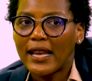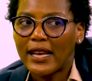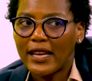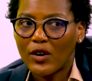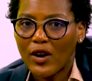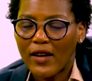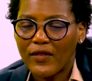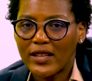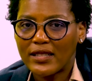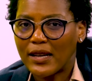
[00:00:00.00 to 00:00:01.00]
Lenny
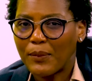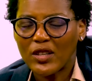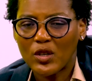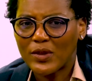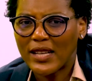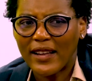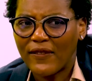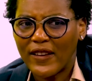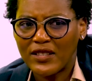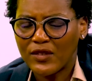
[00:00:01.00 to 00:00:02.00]
Kravitz and a bunch. It was like a
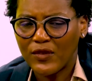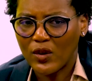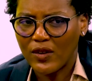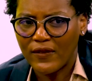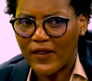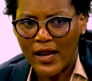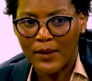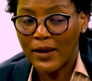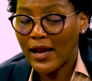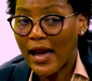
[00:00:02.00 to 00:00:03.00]
festival vibe.